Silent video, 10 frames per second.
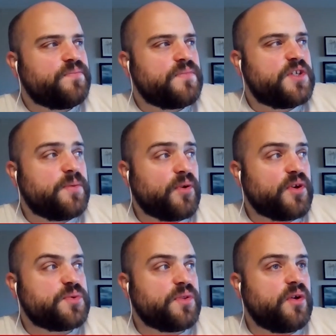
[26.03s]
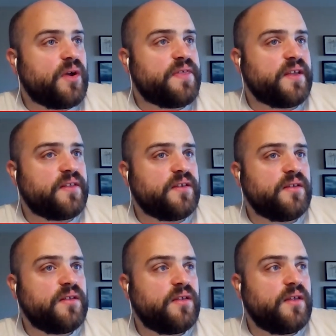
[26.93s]
I think, to be honest with you, I
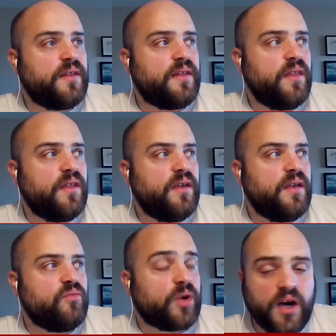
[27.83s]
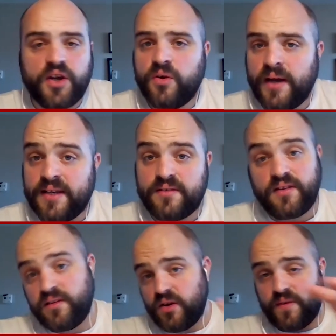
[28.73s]
think that Ricciardo and
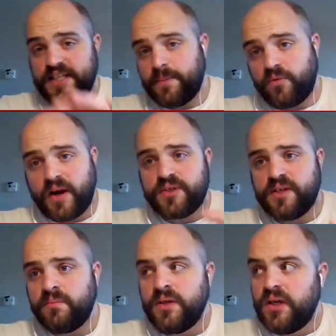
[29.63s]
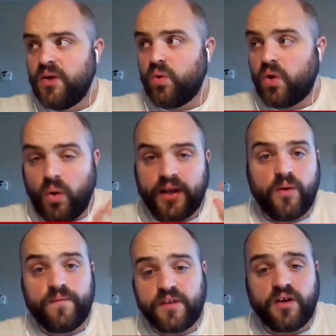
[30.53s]
the team around him were quite
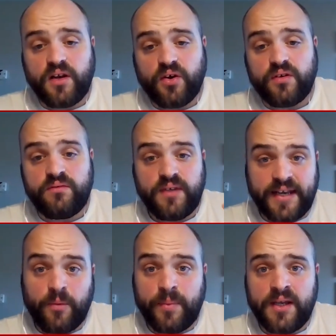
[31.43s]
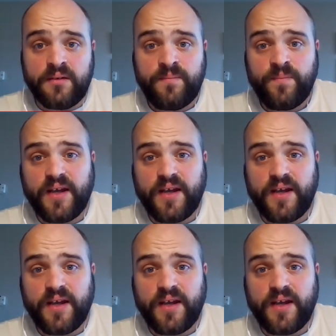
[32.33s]
confident early on in Alpine,